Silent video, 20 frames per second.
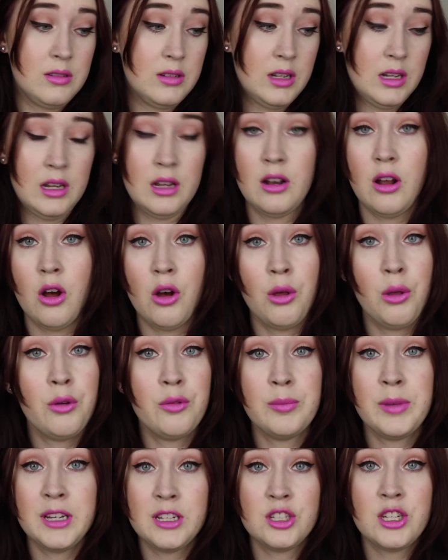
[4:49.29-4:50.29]
in all of
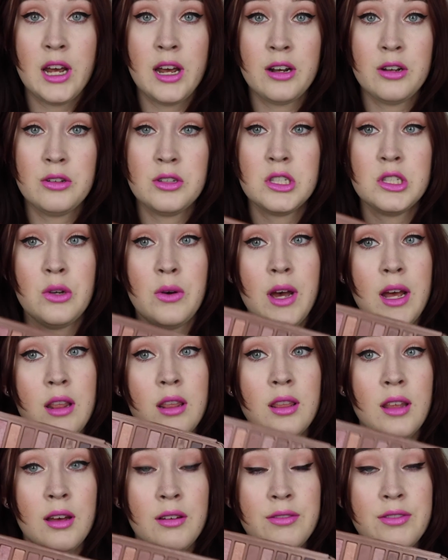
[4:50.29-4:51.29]
my shadows, so I
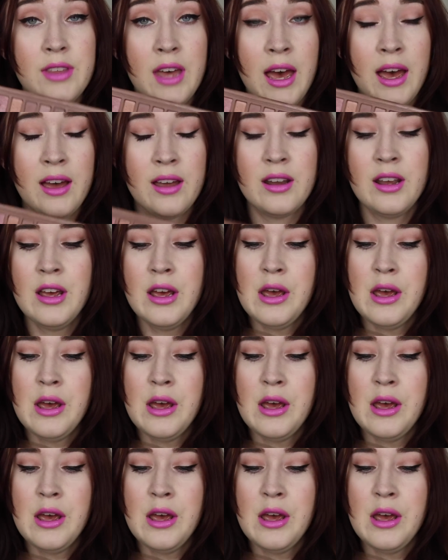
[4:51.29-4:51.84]
love that.